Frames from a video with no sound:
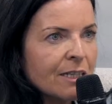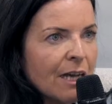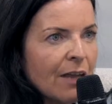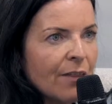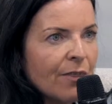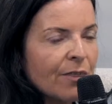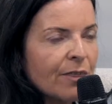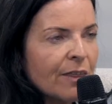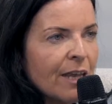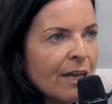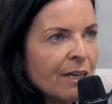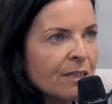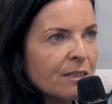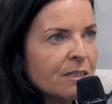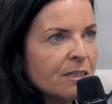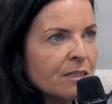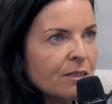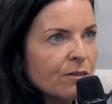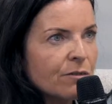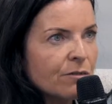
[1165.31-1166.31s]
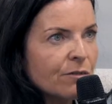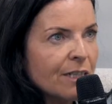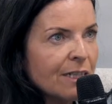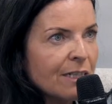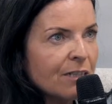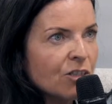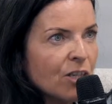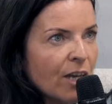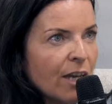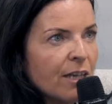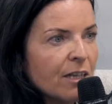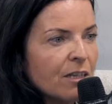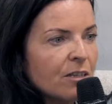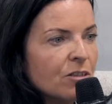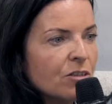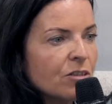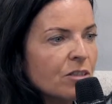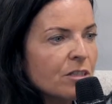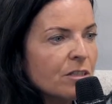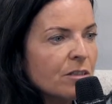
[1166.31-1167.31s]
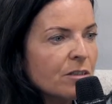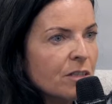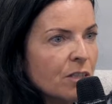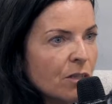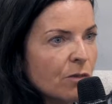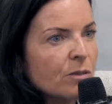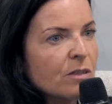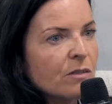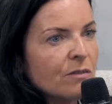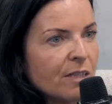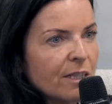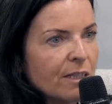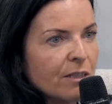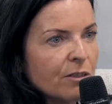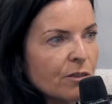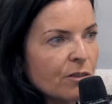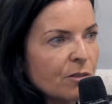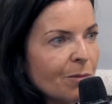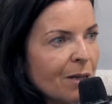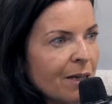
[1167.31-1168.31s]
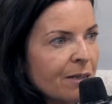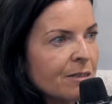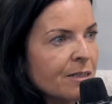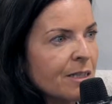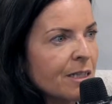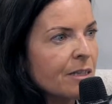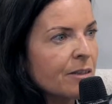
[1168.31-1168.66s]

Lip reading: and that really changed the use of single-use plastic.